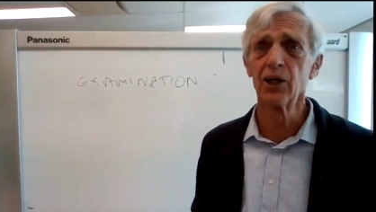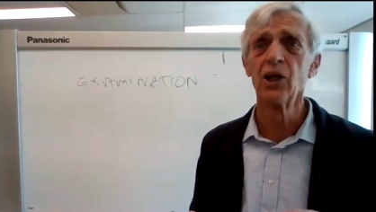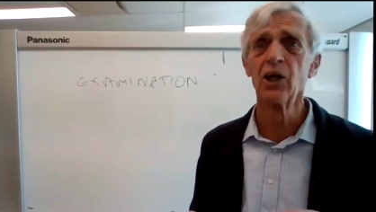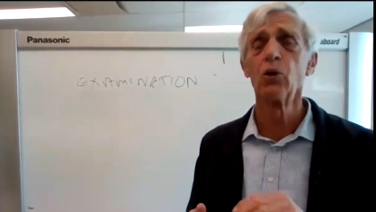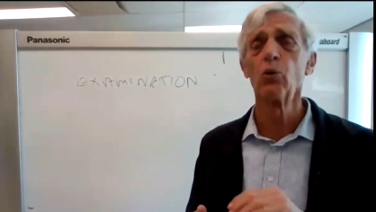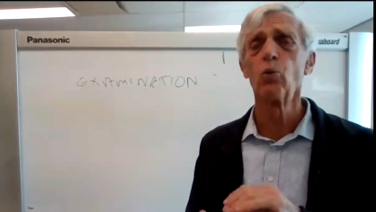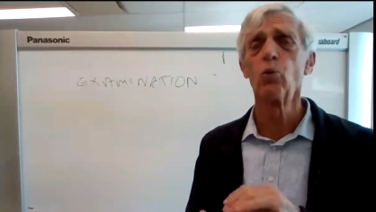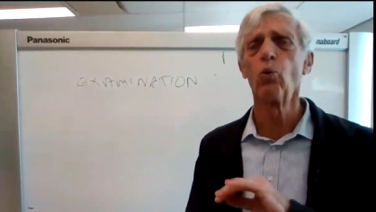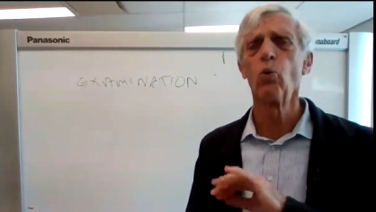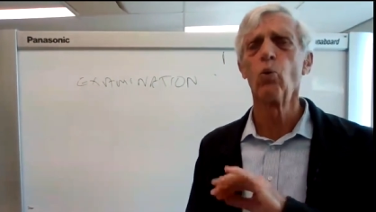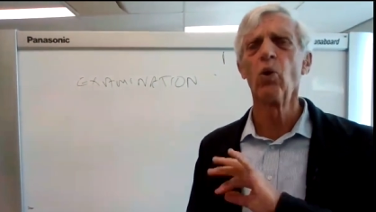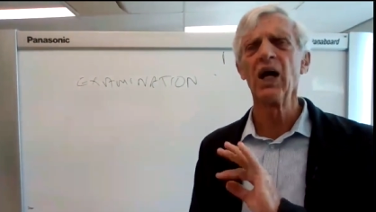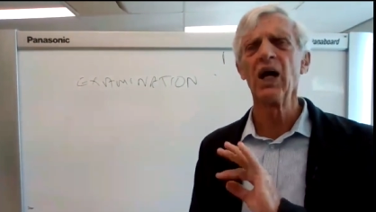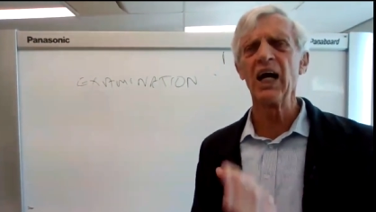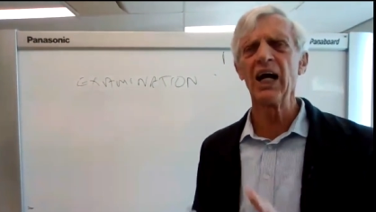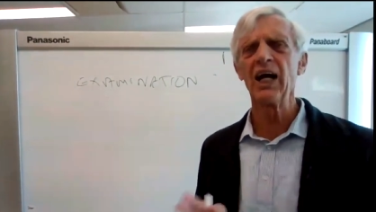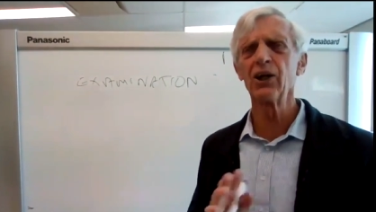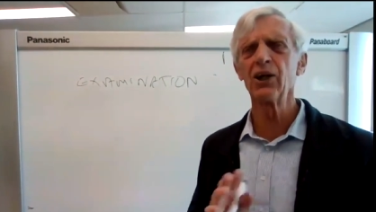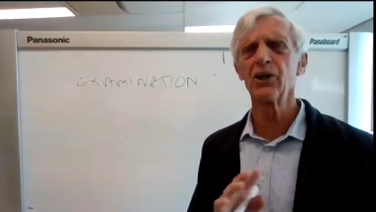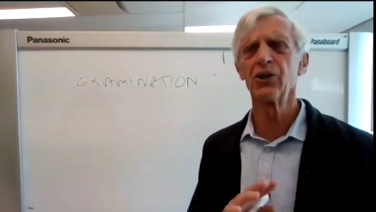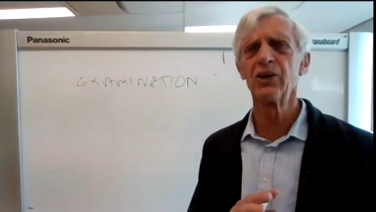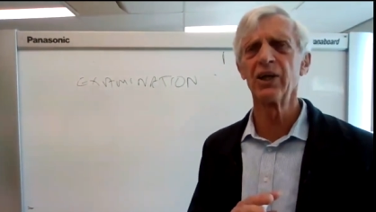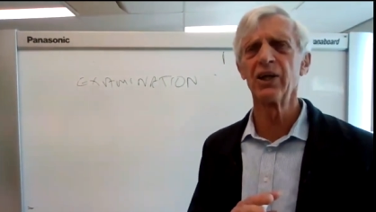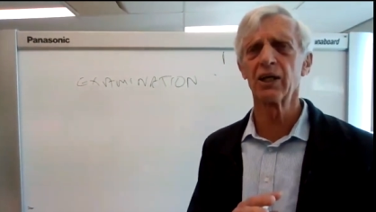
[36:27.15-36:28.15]
And
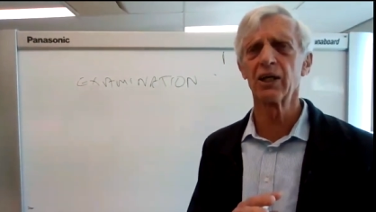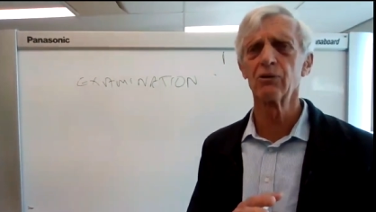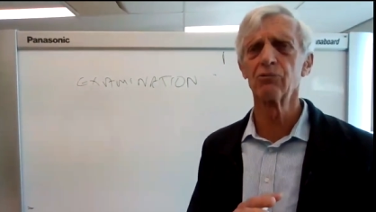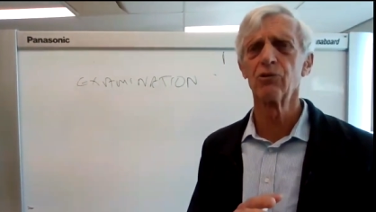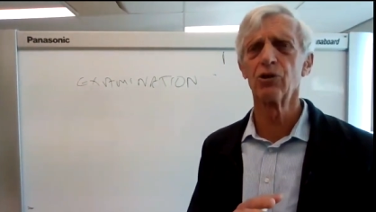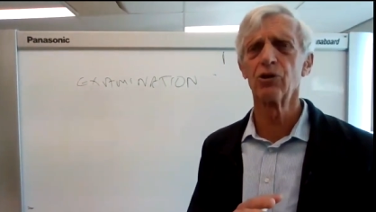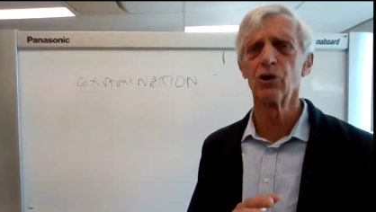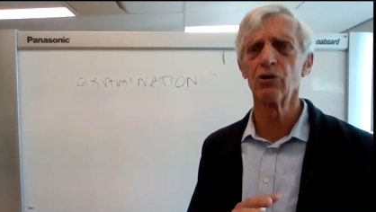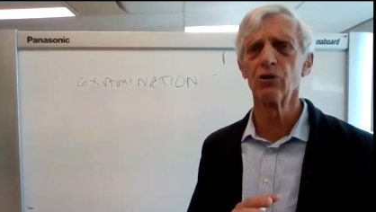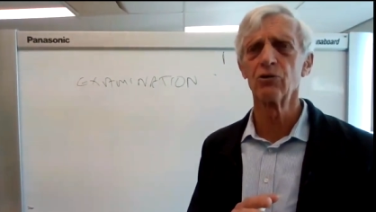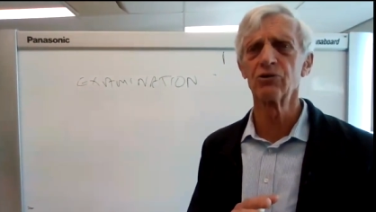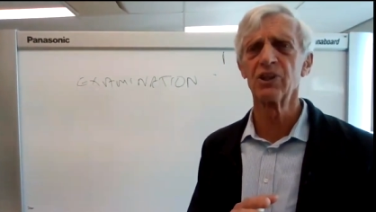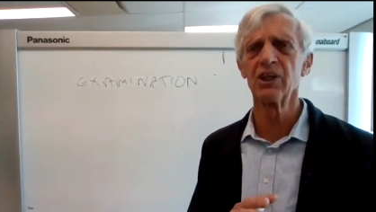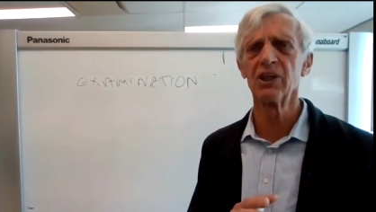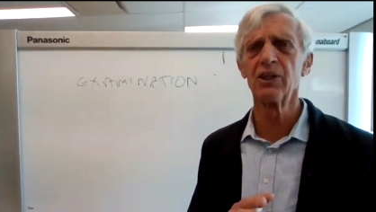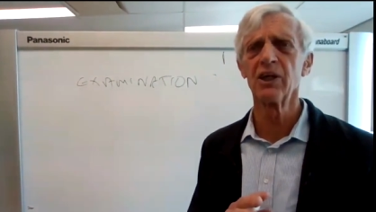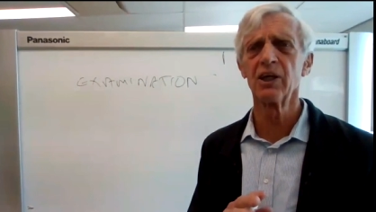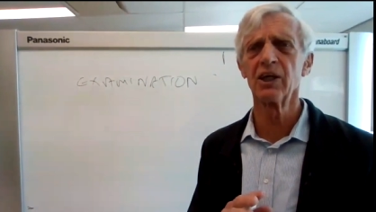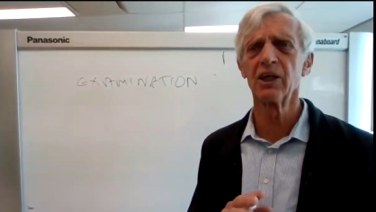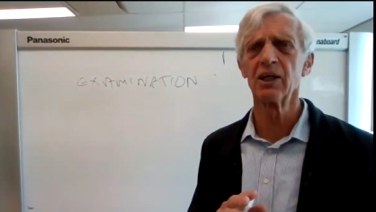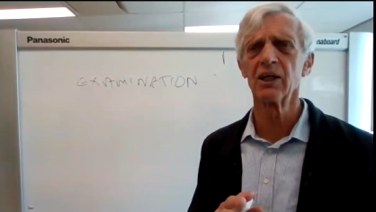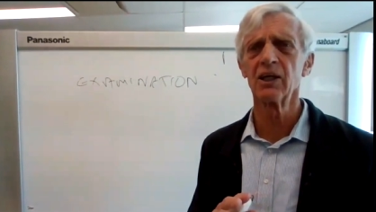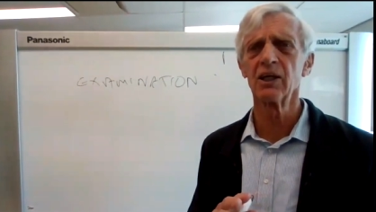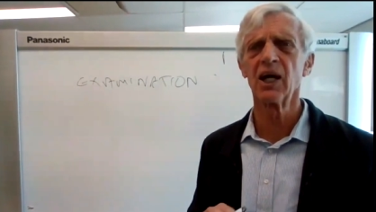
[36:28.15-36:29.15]
how did that evolve?
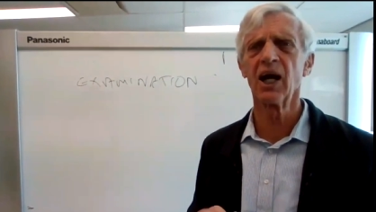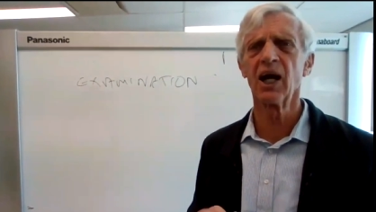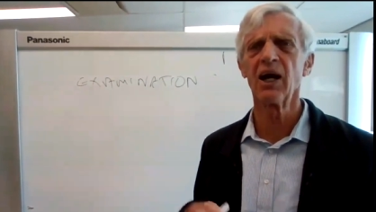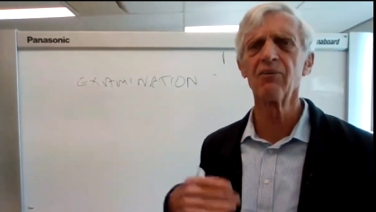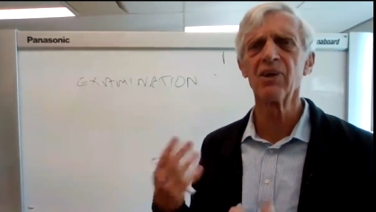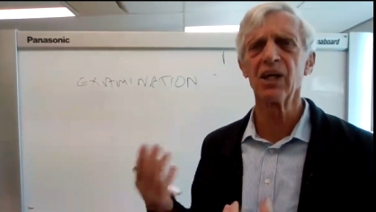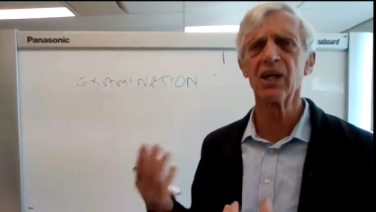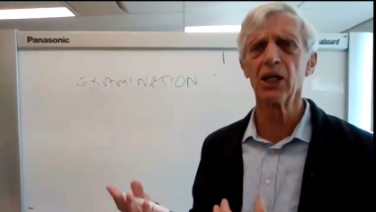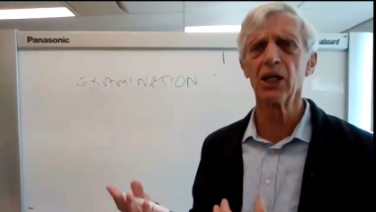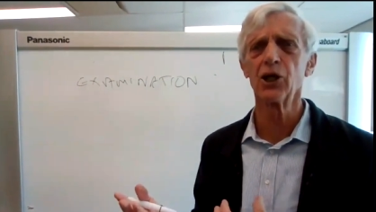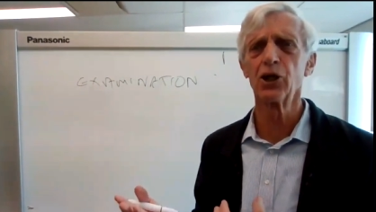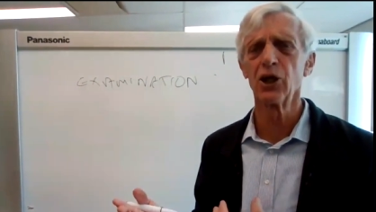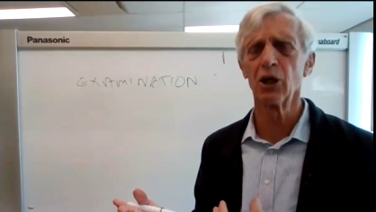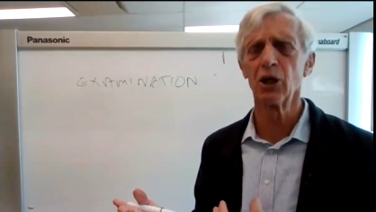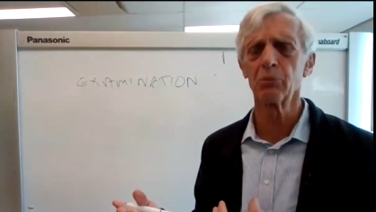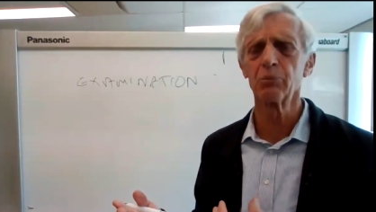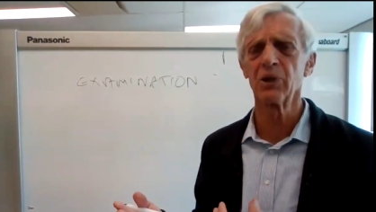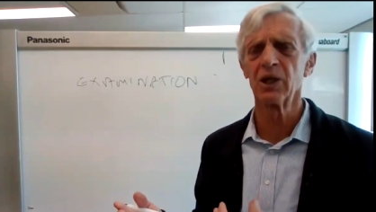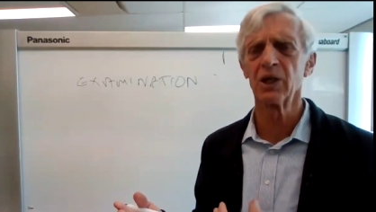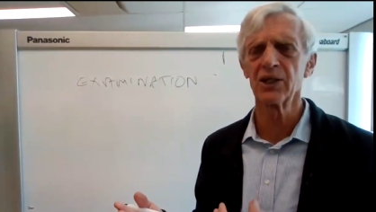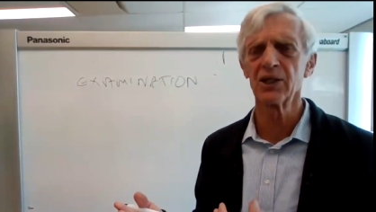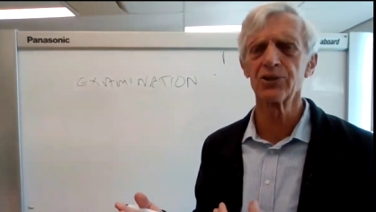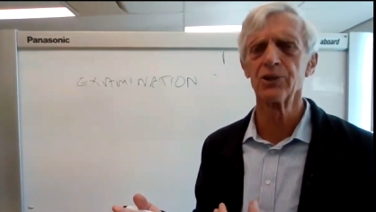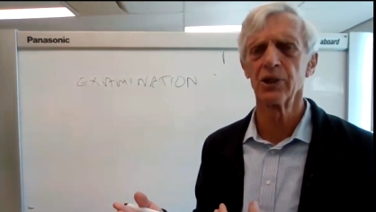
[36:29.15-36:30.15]
Did they have they
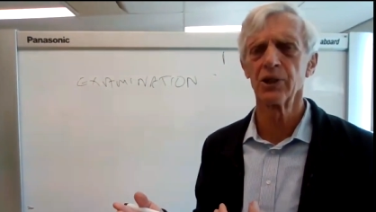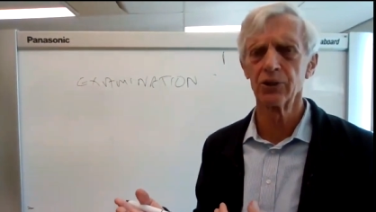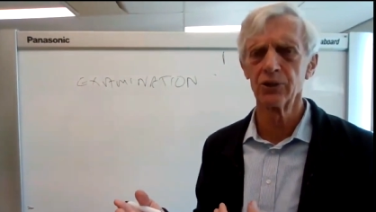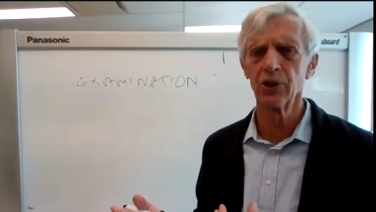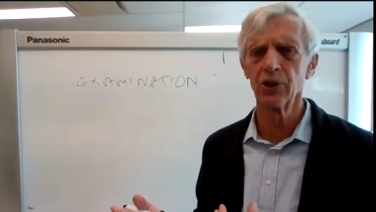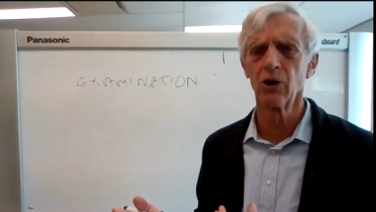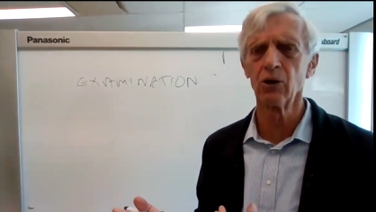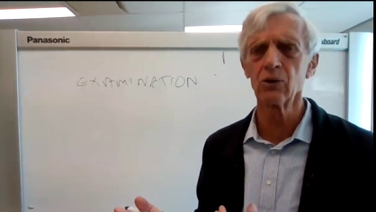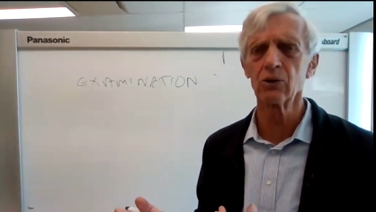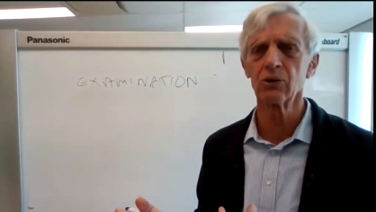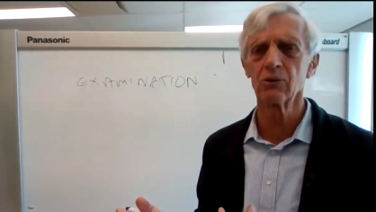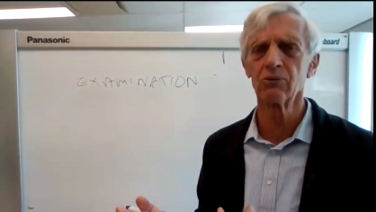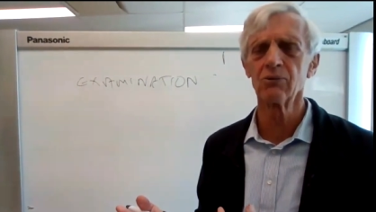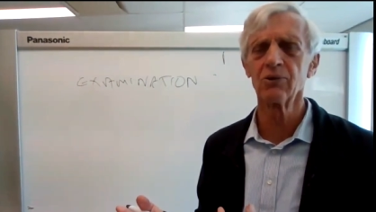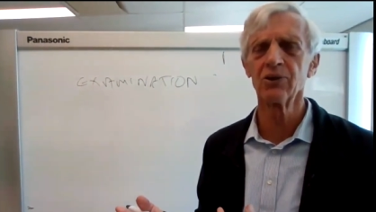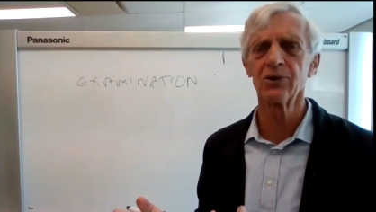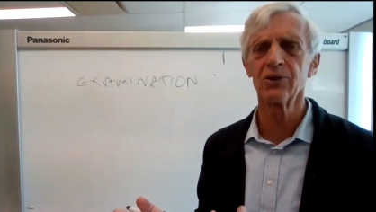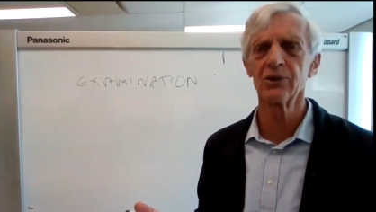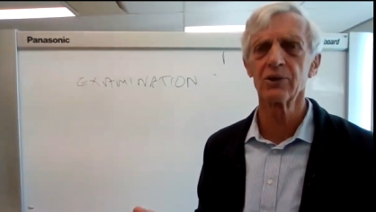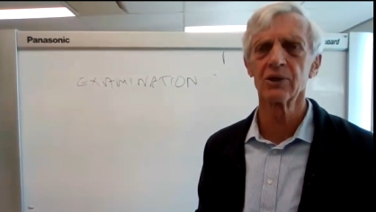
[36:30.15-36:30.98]
ended up as an adult